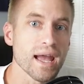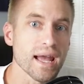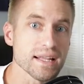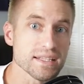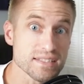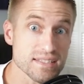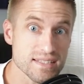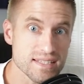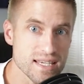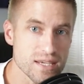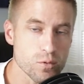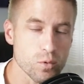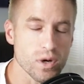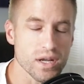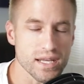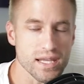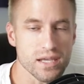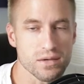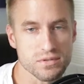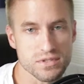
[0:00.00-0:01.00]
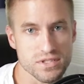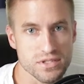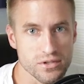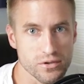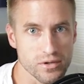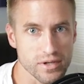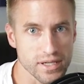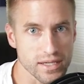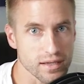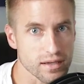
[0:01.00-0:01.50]
and see what he was
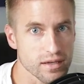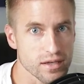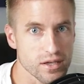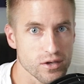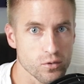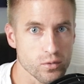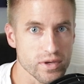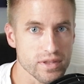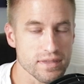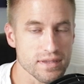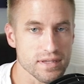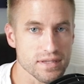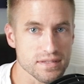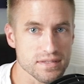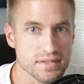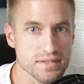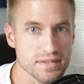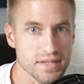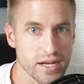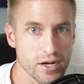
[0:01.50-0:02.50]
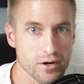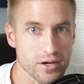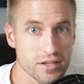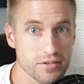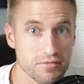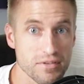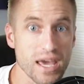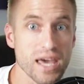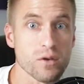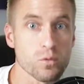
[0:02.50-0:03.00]
doing with his
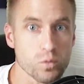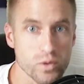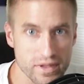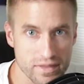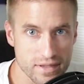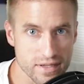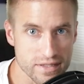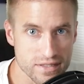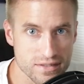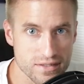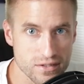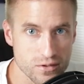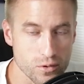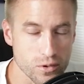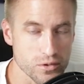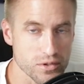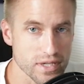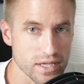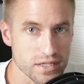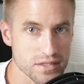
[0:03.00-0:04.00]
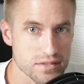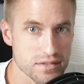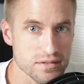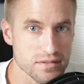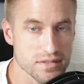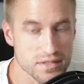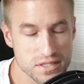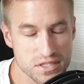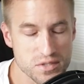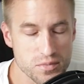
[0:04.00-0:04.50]
narrative and with his
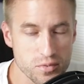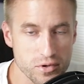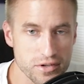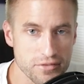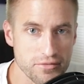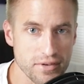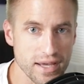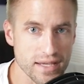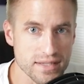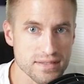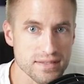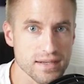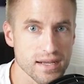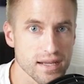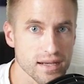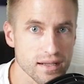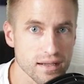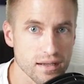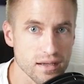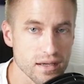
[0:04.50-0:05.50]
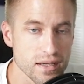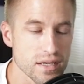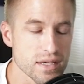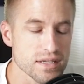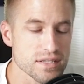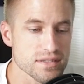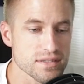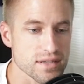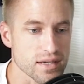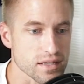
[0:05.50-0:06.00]
quotations. And it's a pretty fascinating
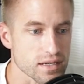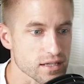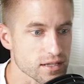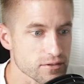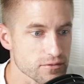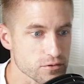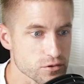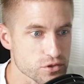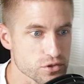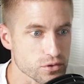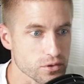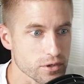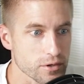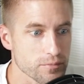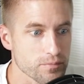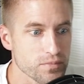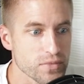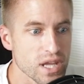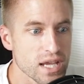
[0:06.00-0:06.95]
study, for sure.